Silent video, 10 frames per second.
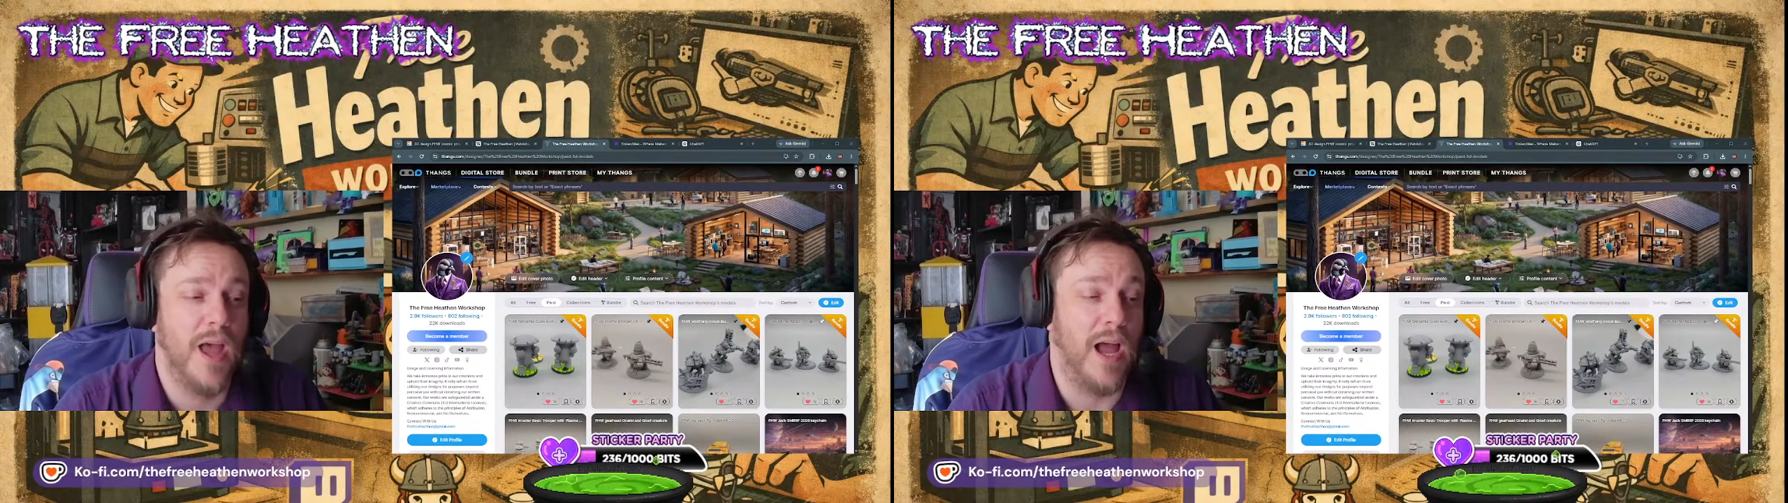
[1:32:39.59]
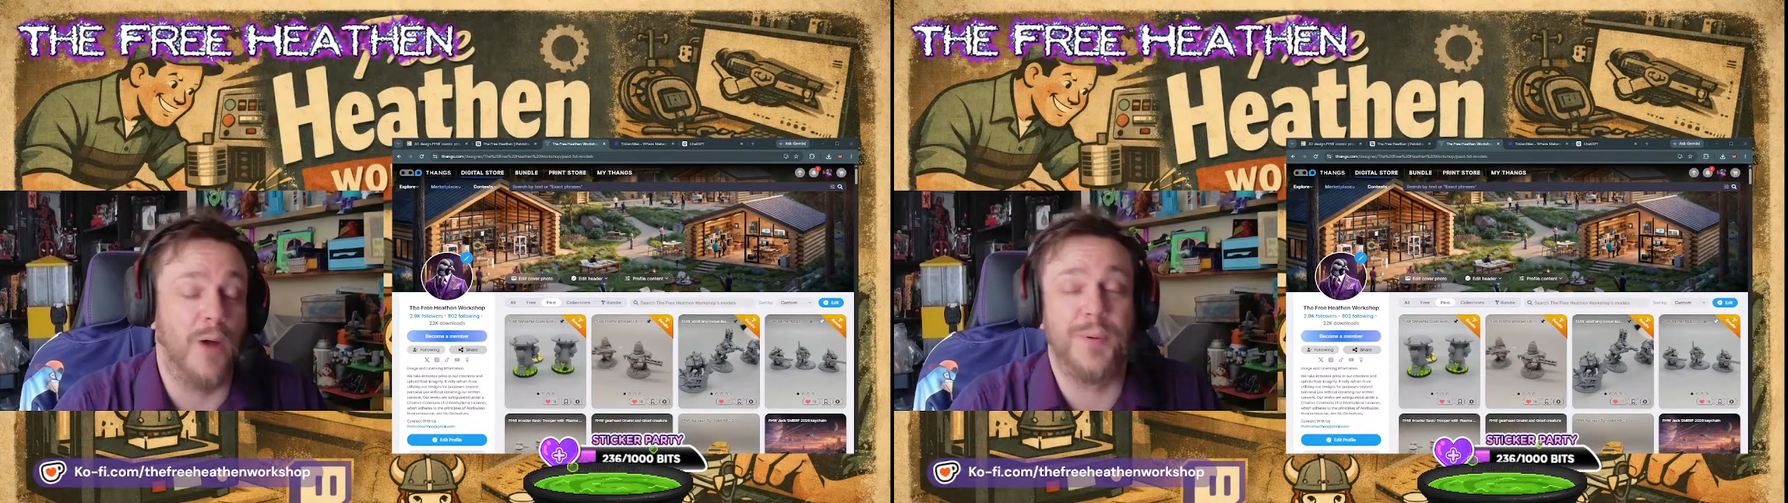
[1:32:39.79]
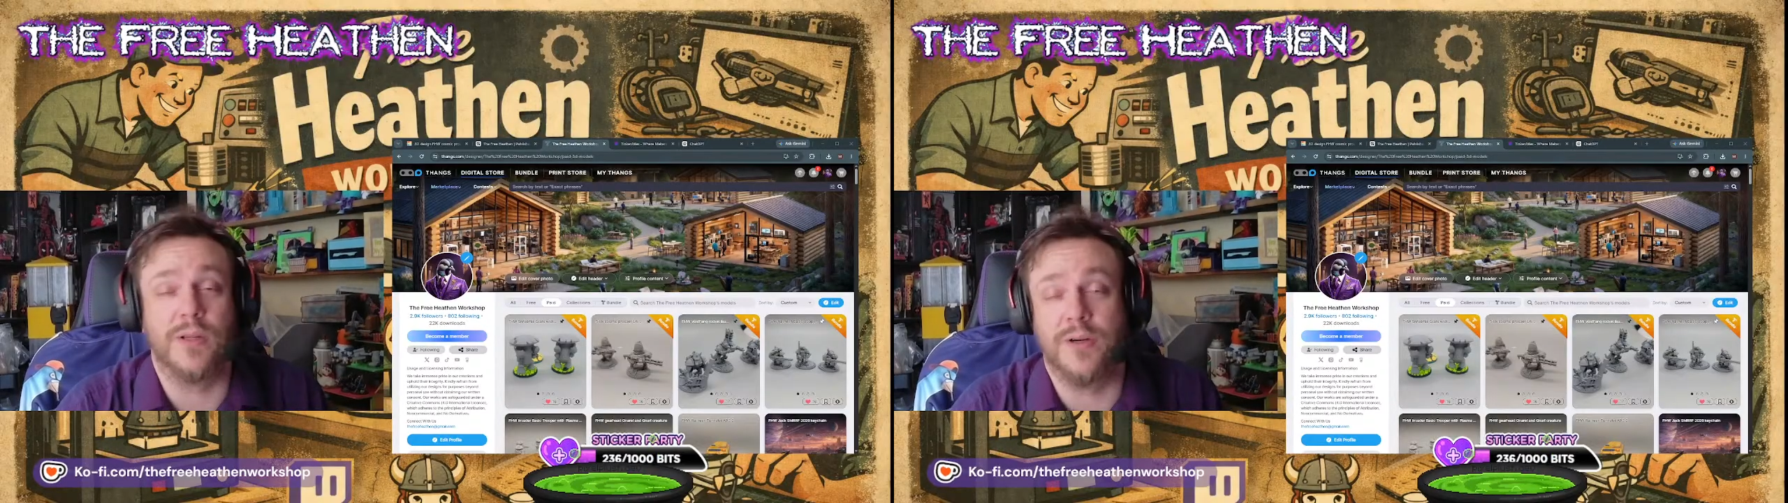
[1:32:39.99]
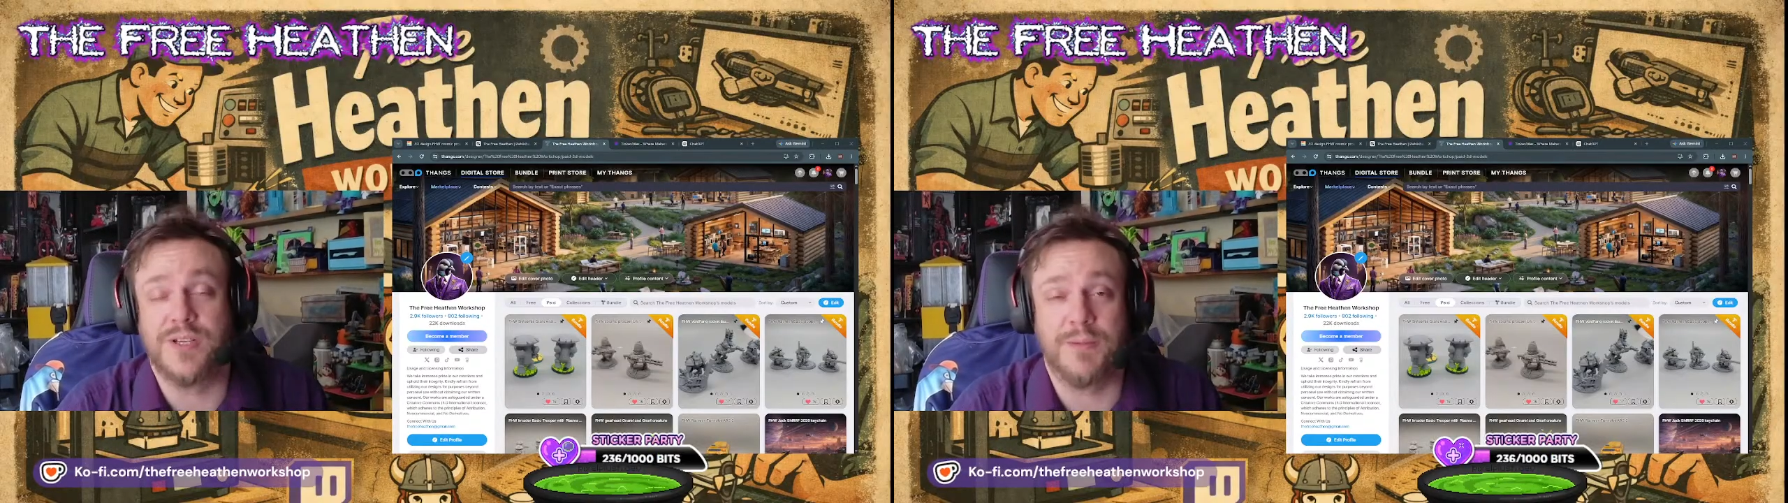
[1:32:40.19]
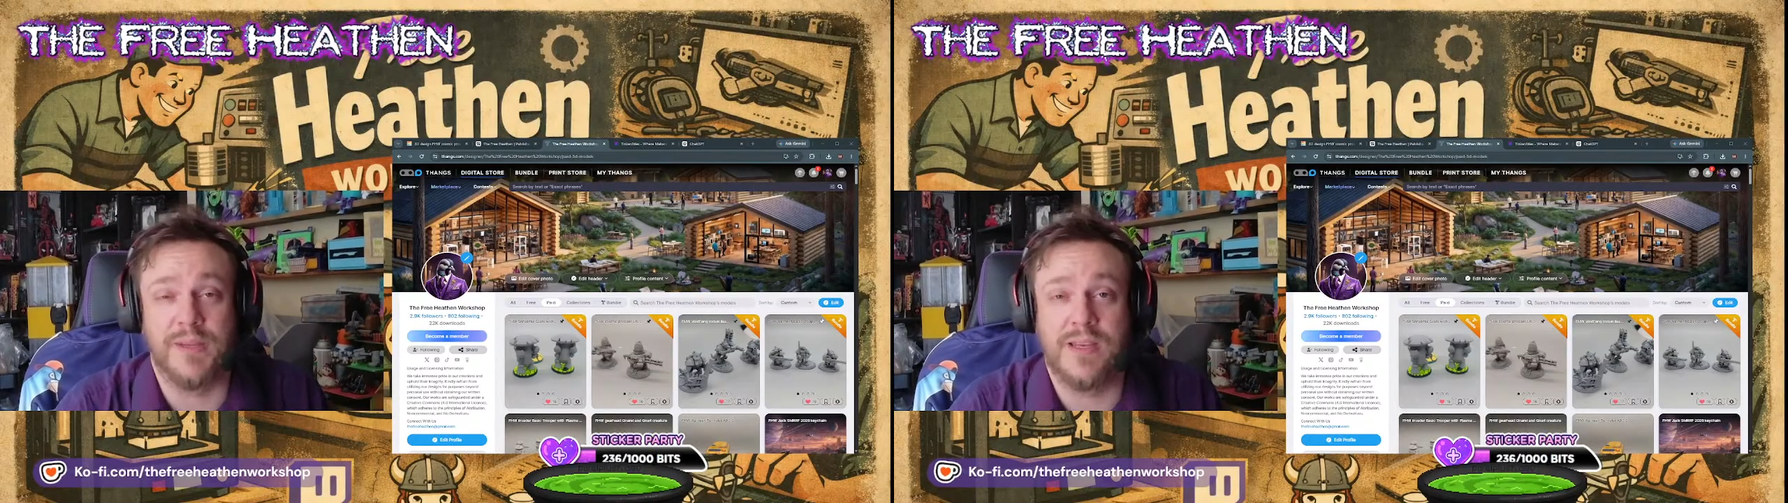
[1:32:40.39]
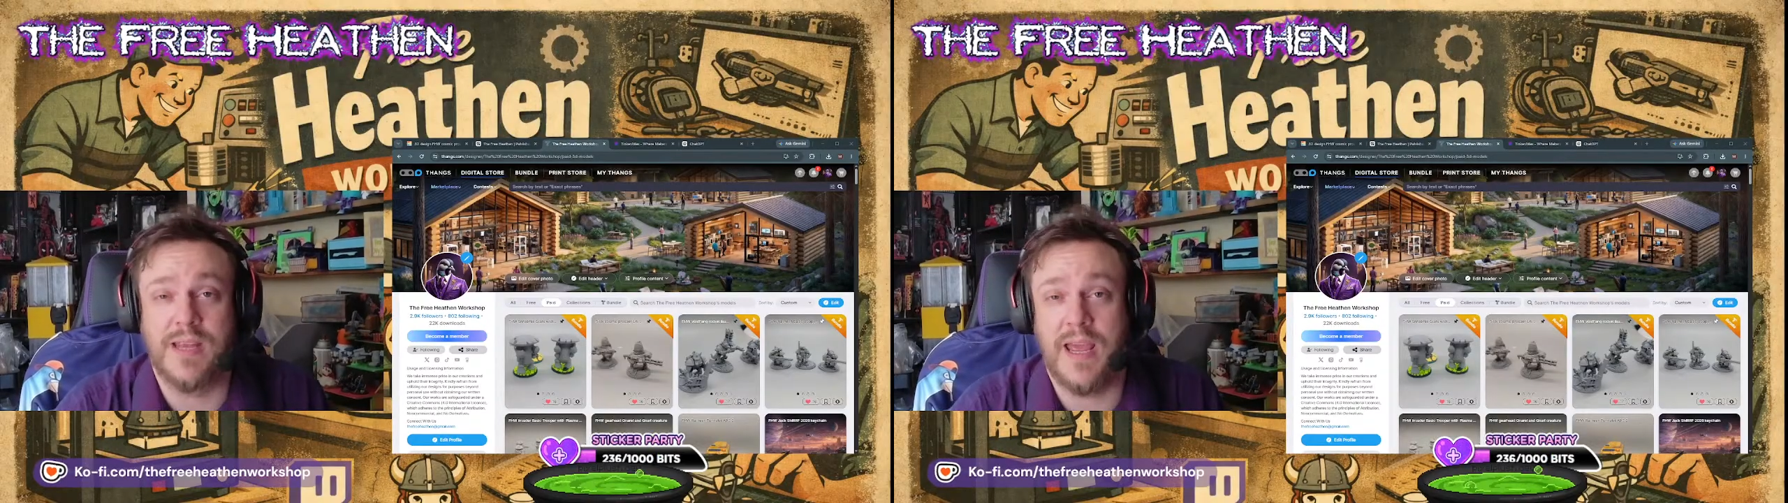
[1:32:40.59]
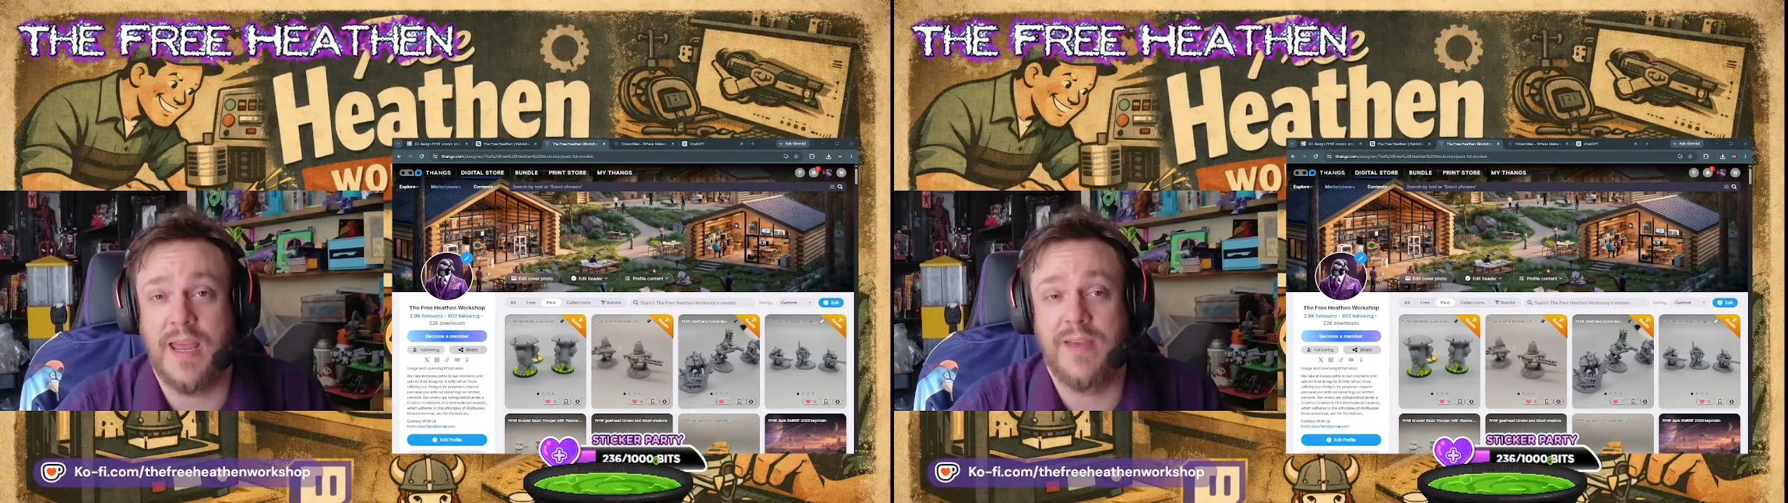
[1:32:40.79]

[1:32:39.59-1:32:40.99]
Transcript: I hope you learned something today.